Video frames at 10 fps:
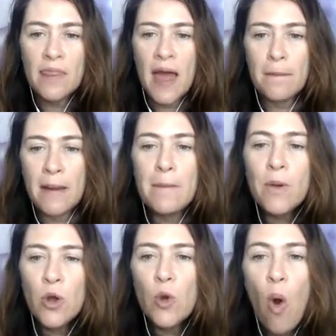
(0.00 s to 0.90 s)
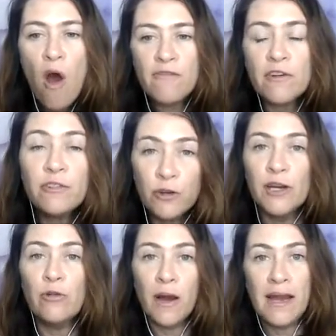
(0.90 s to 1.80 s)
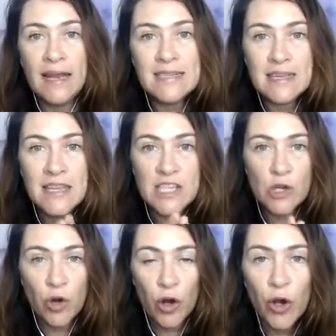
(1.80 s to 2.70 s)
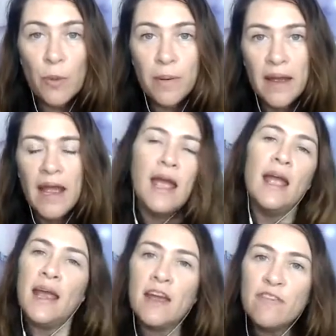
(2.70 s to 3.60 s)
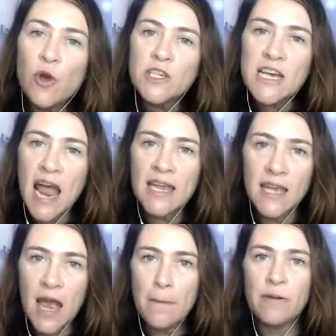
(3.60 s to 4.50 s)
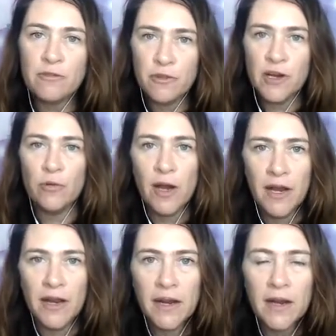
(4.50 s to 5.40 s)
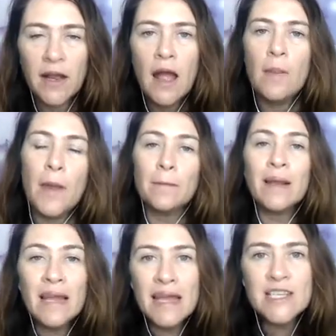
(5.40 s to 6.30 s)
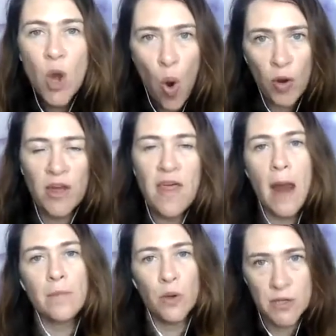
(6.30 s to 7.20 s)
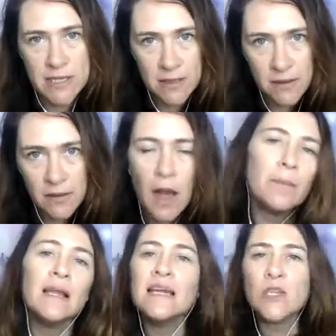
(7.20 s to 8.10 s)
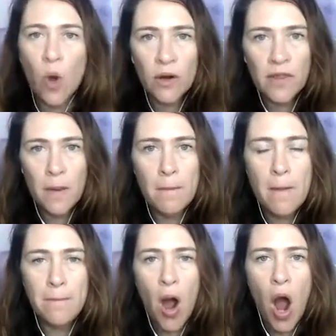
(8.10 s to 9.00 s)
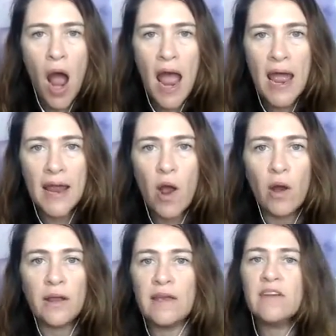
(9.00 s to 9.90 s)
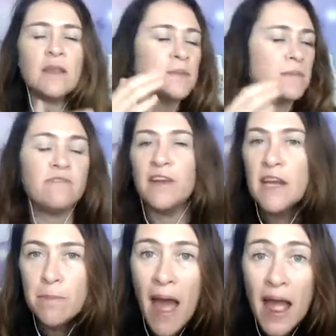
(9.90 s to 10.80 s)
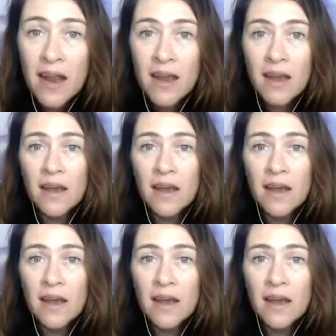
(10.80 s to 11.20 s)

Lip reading: that people who offer free readings in this group, if you're taking up a free reading, then please honour that person. Like, please honour them by giving them some feedback,